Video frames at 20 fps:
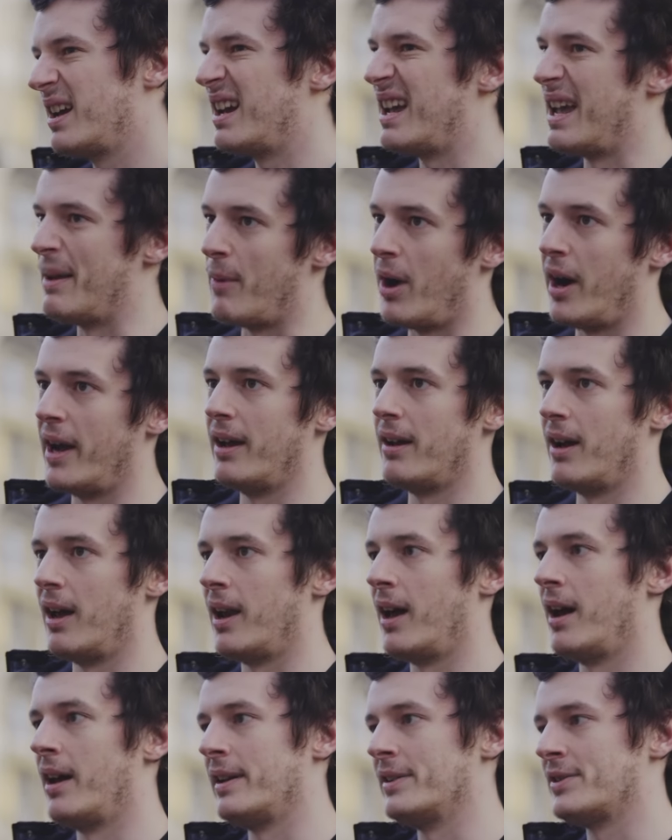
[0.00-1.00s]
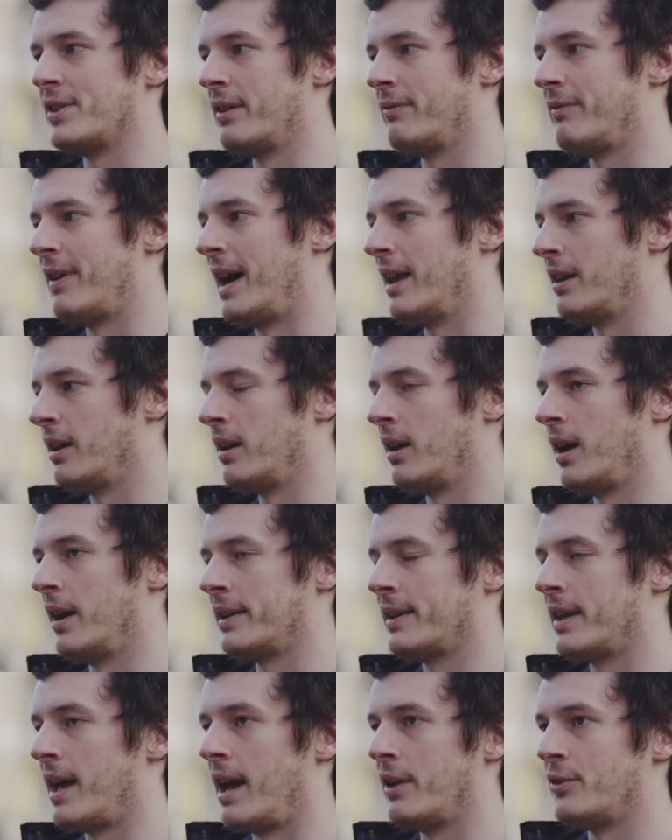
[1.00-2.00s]
It might alert you to the fact that,
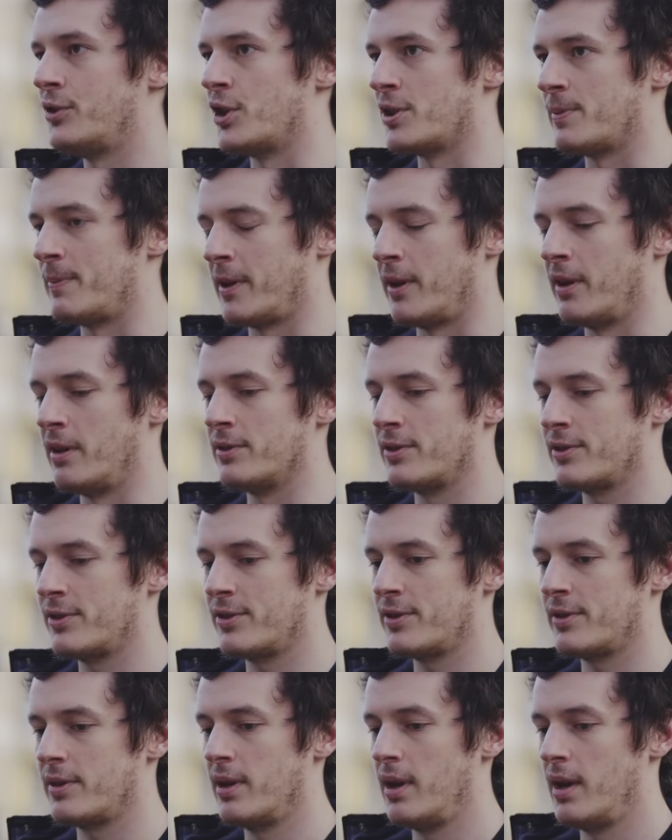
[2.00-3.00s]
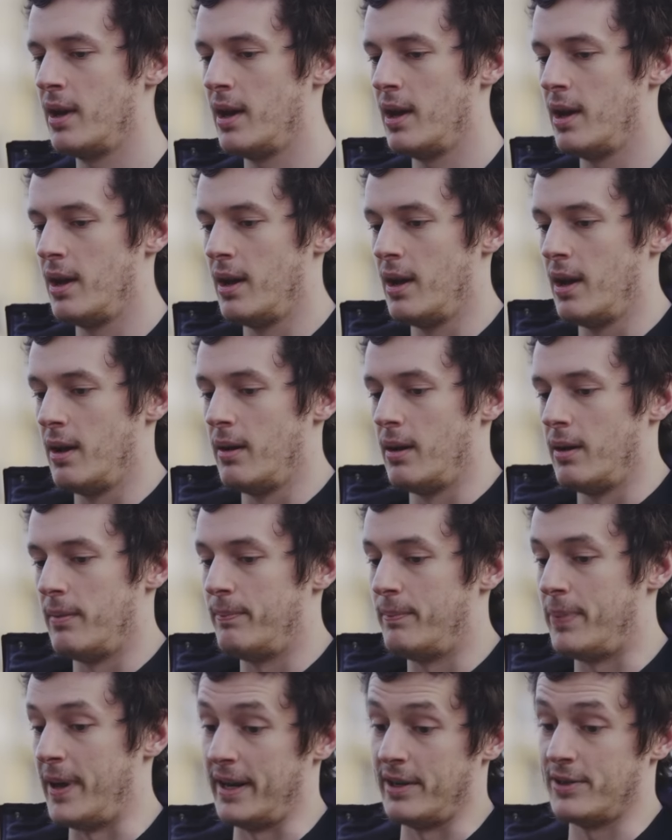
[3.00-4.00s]
like, yeah, just because
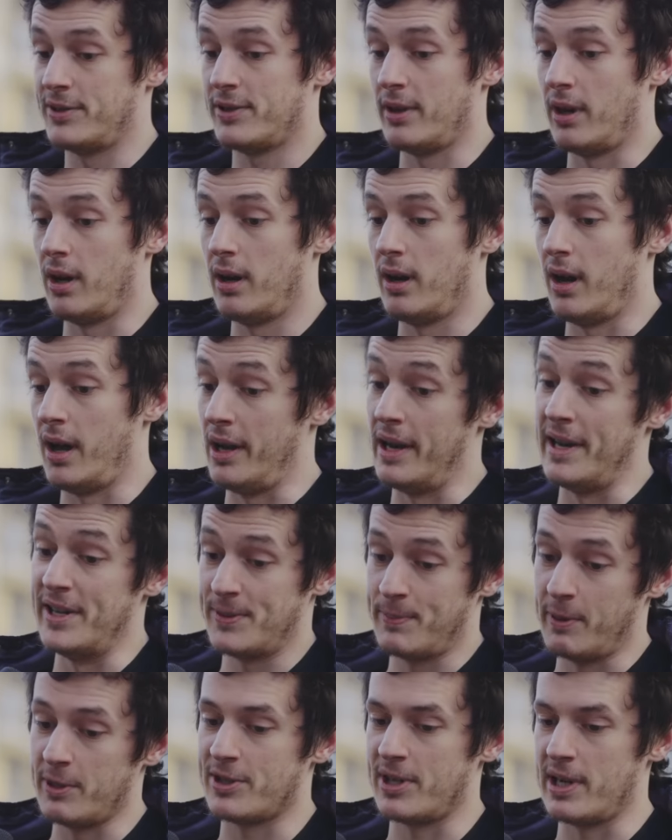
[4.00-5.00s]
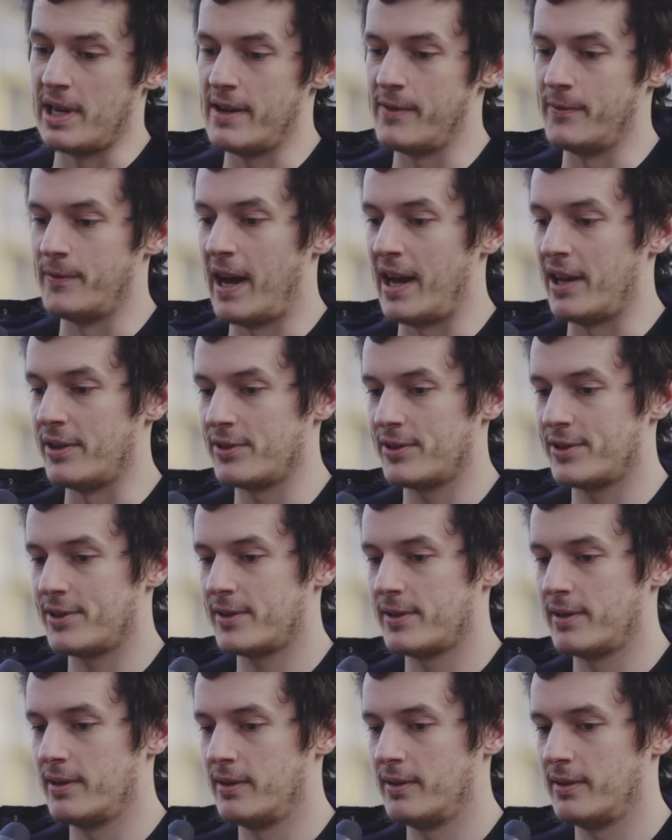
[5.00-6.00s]
pigs are at least perceived
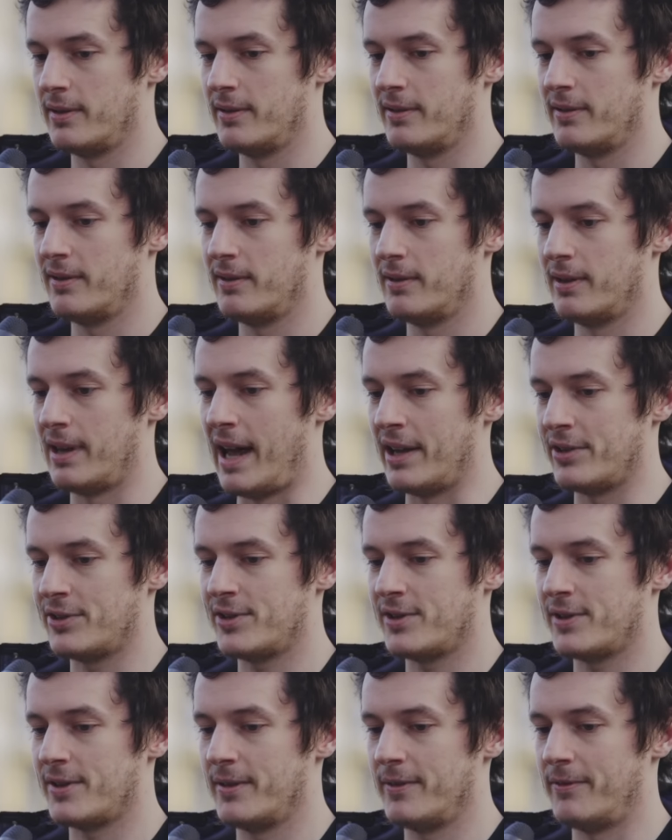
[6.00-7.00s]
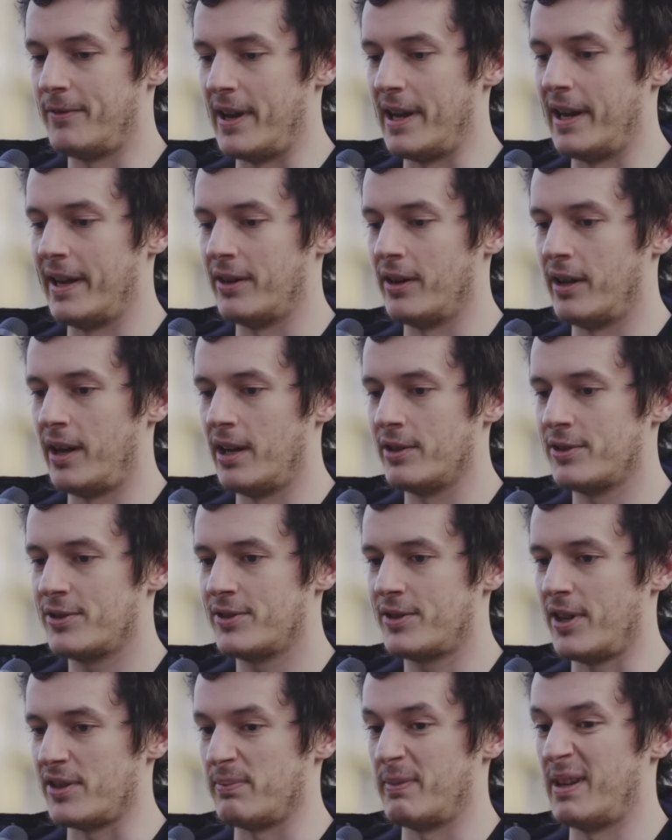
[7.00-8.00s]
as less feeling than
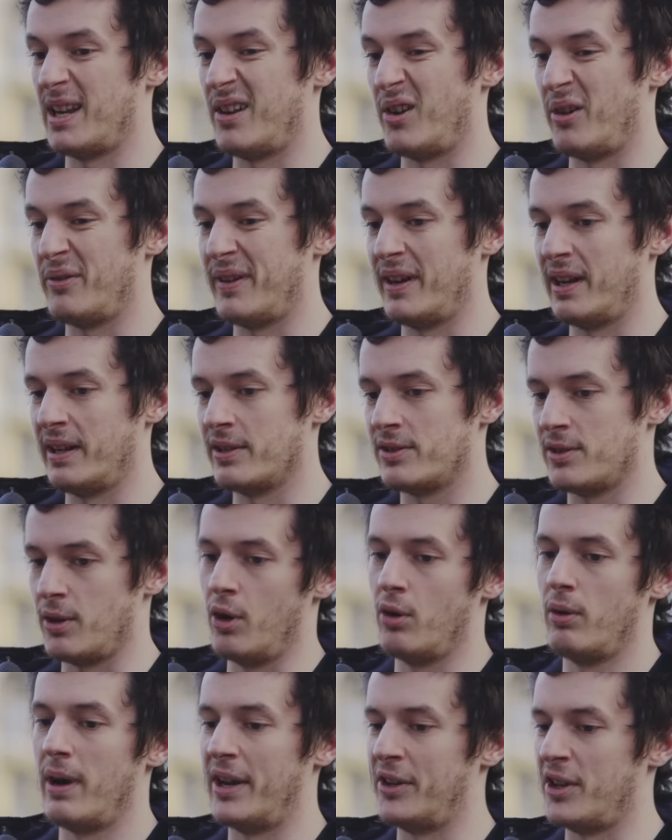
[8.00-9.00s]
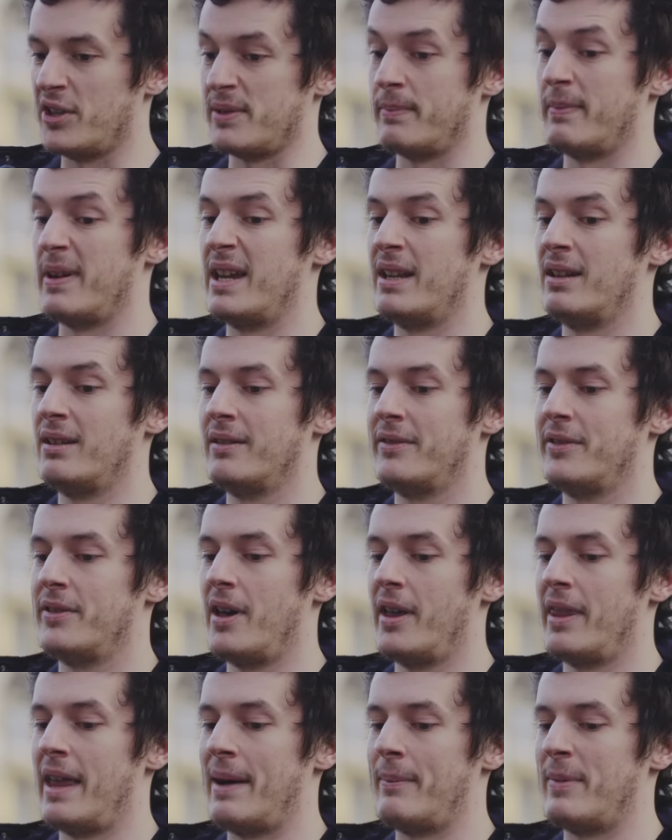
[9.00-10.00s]
us doesn't mean they're not feeling at all and doesn't mean
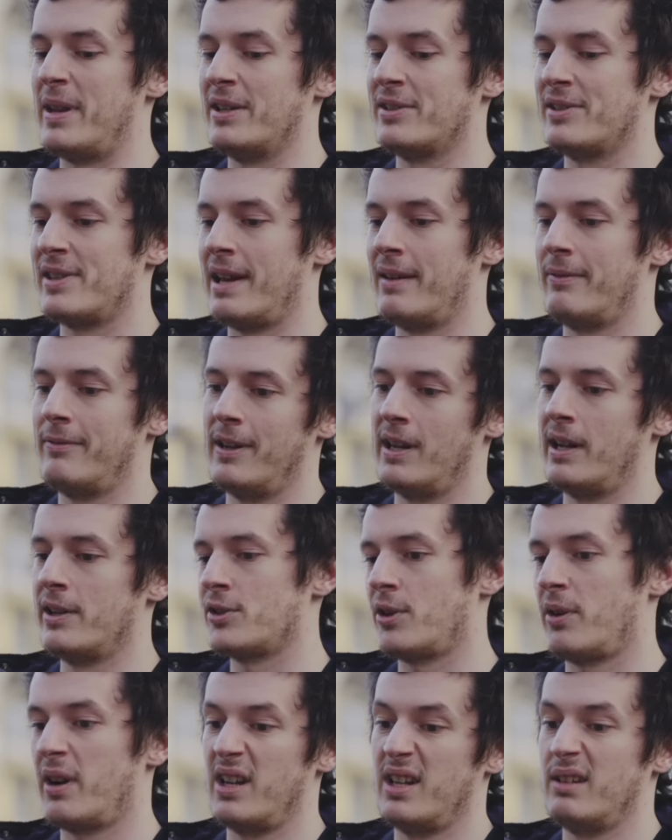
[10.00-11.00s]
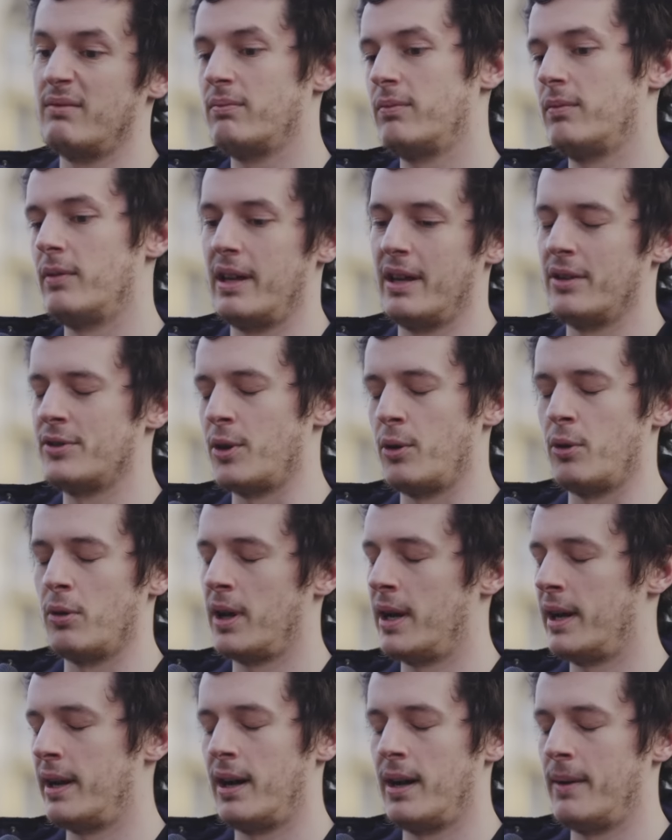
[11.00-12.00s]
that that means their feelings are any at all
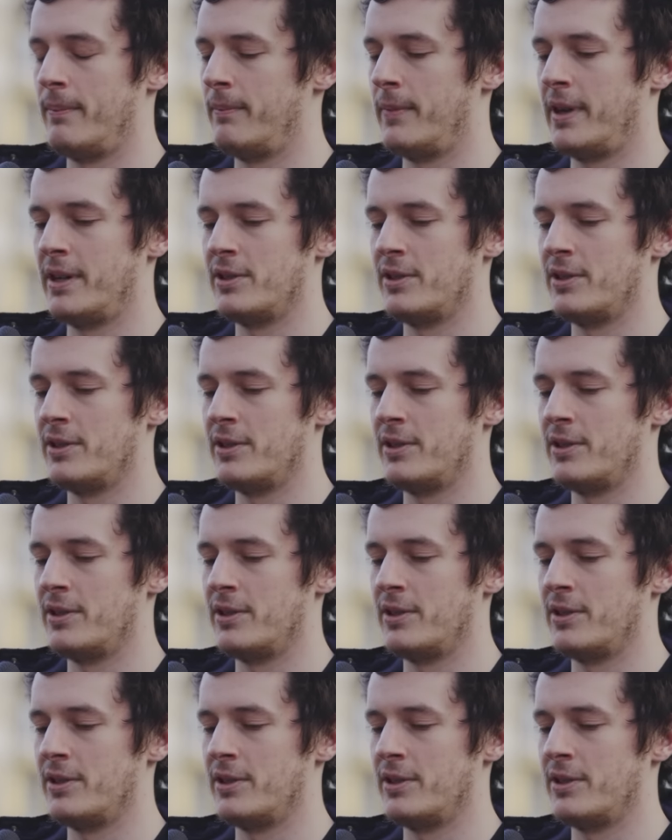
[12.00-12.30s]
like um,